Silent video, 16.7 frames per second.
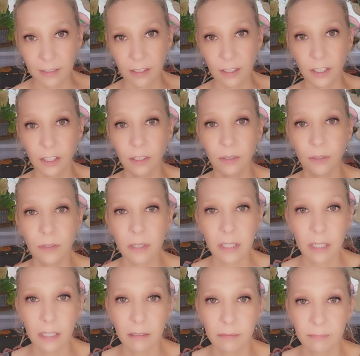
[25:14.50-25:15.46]
Good
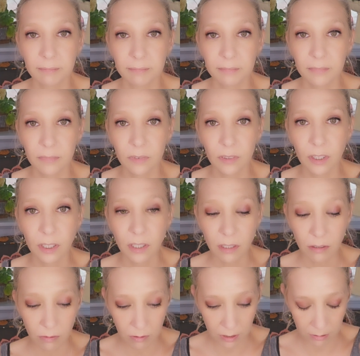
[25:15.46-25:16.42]
news. Good
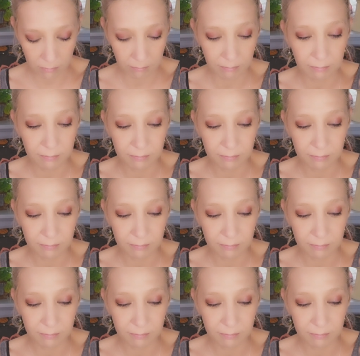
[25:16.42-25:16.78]
news.